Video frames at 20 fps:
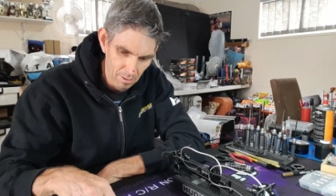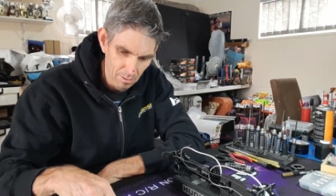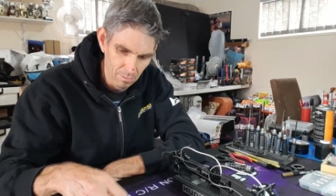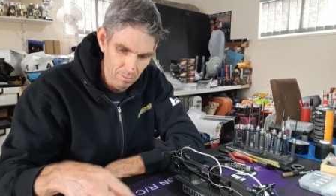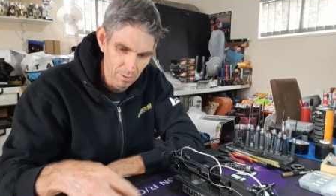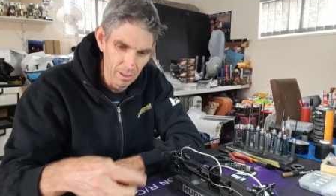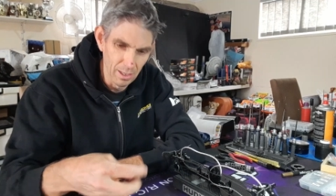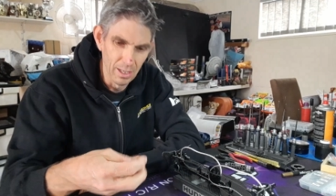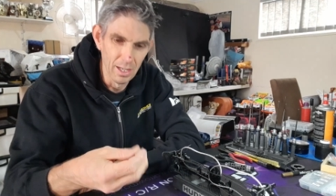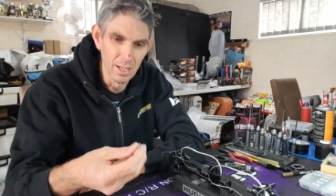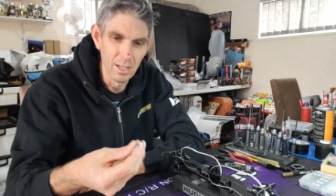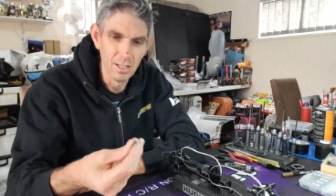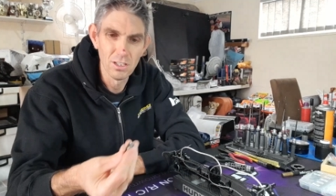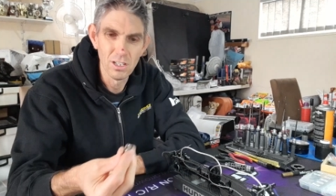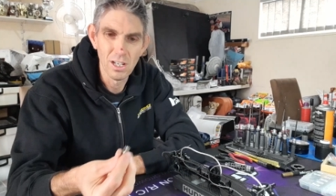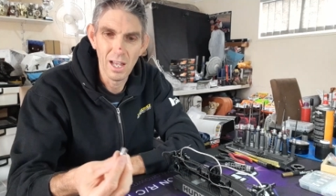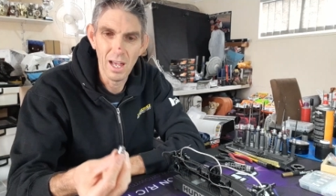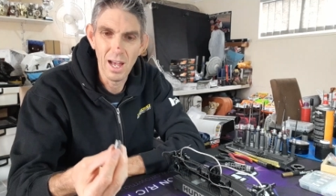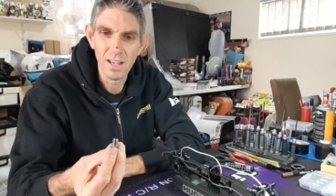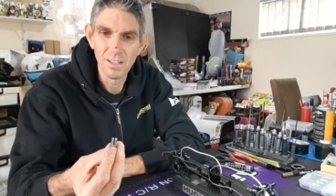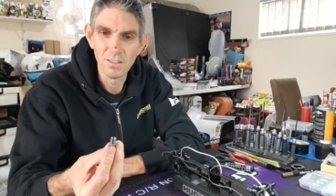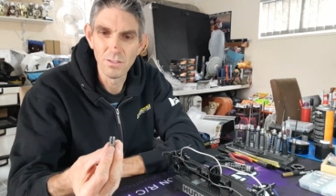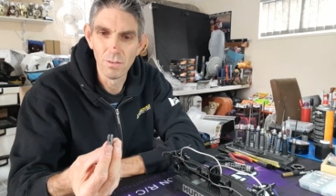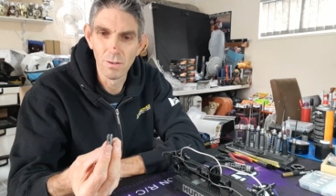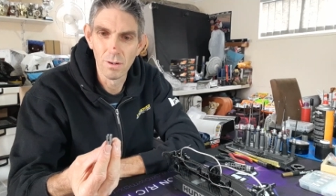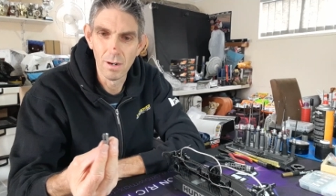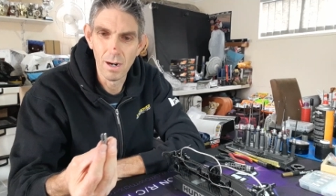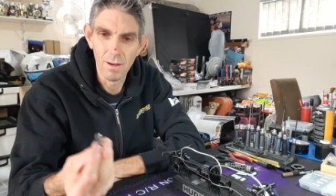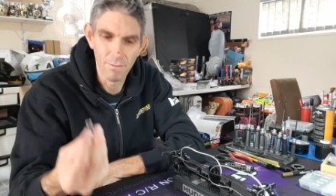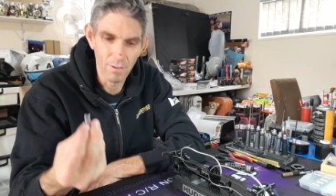These last
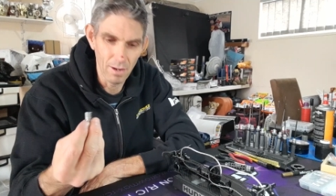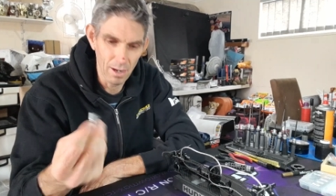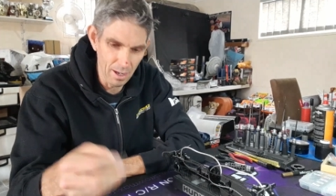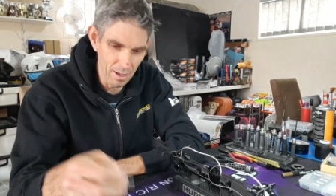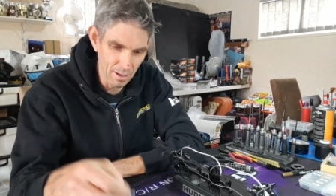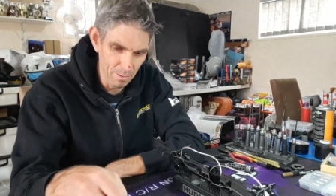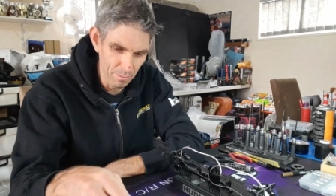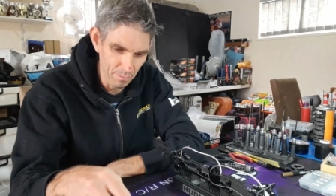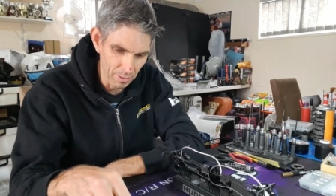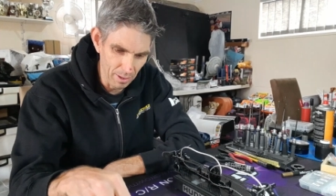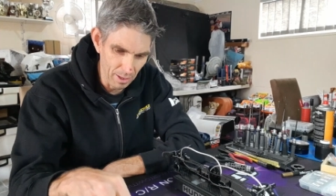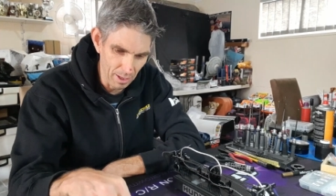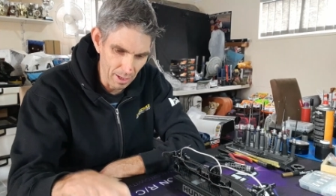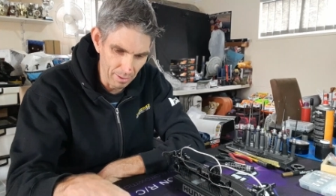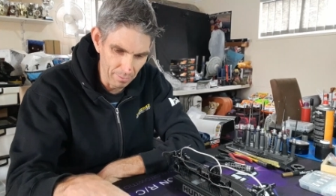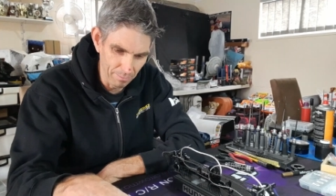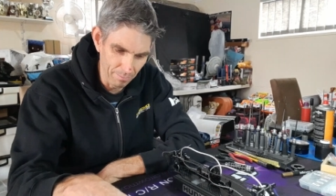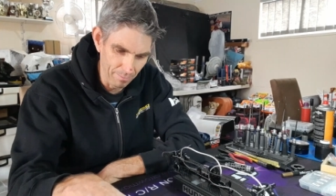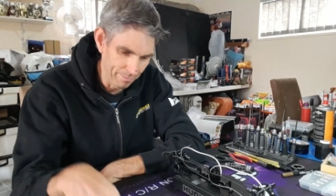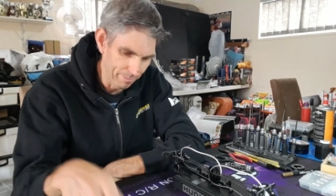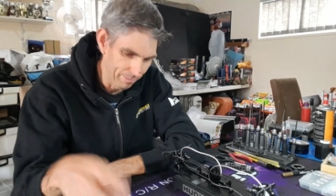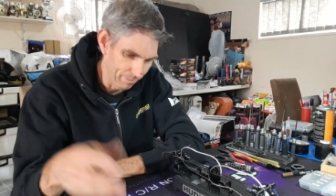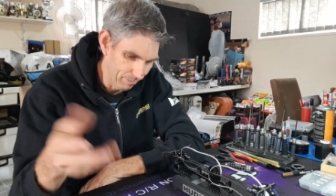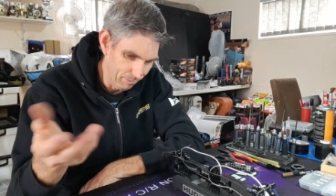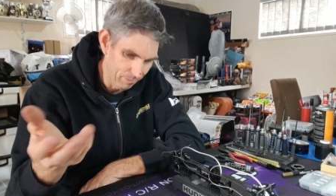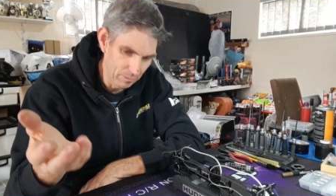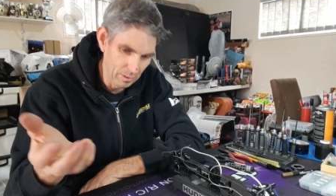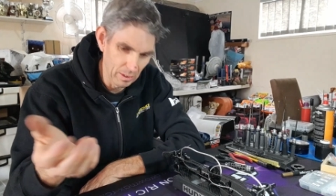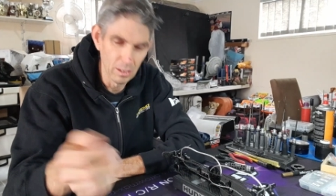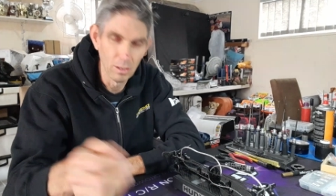forever, but
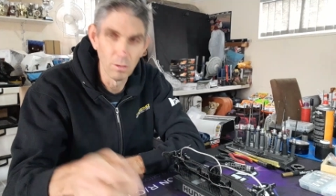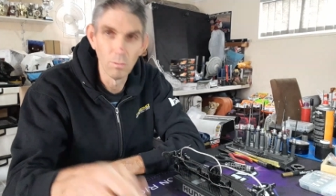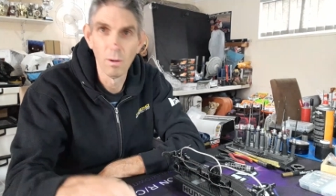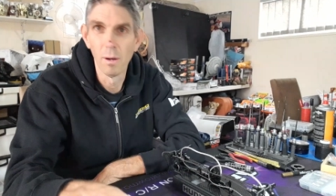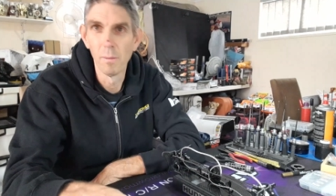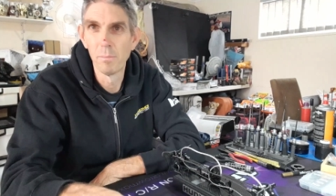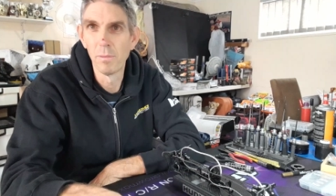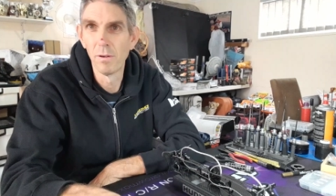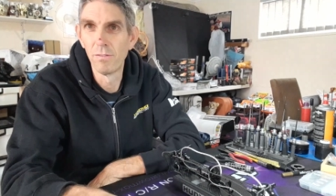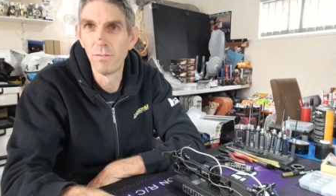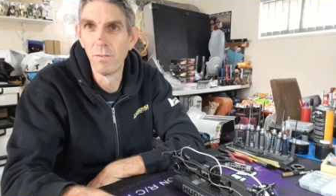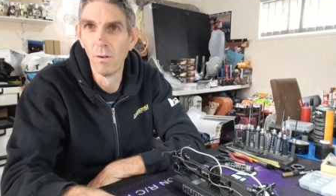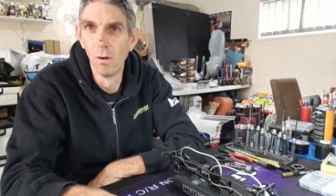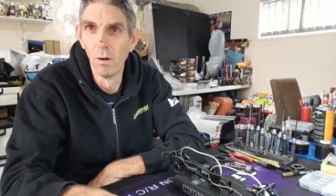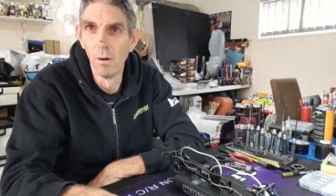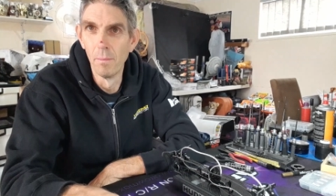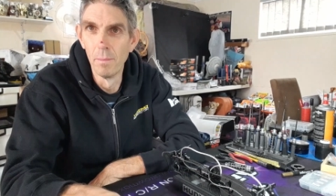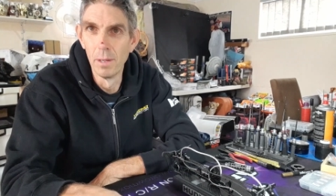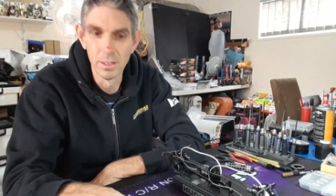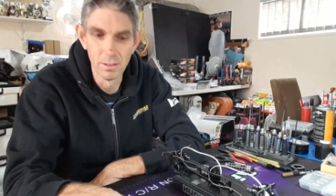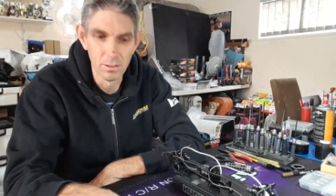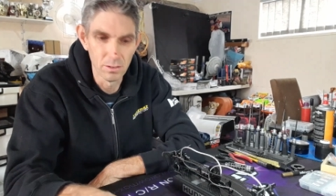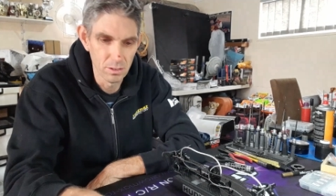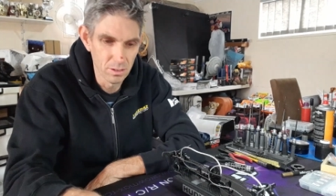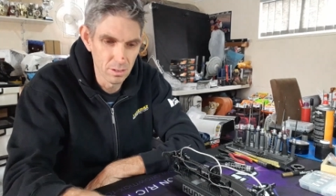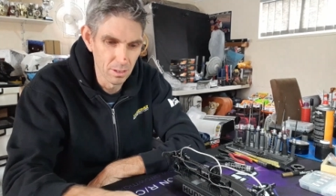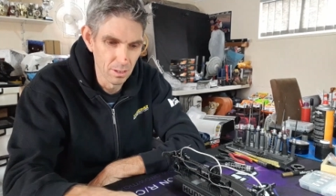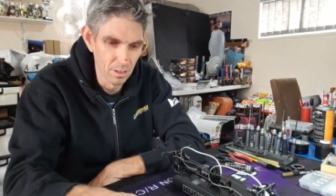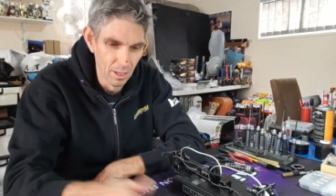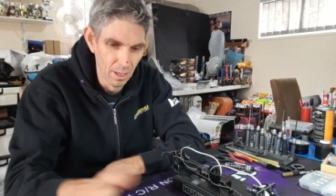you want
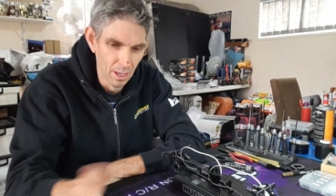performance.